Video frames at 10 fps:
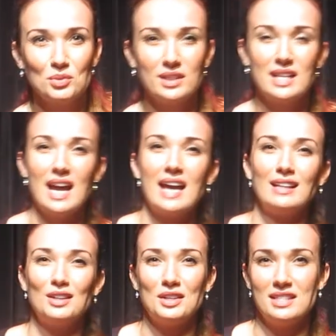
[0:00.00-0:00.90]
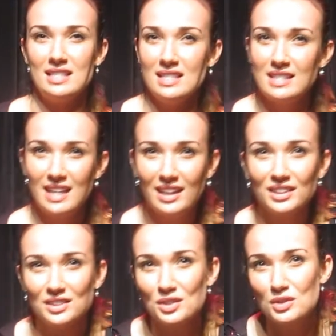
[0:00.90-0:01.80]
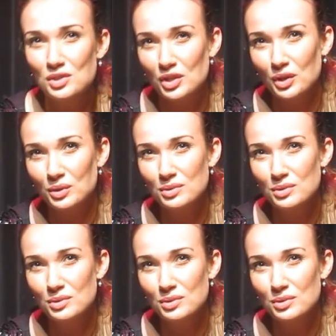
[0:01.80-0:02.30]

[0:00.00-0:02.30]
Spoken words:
really add a lot of detail to the show.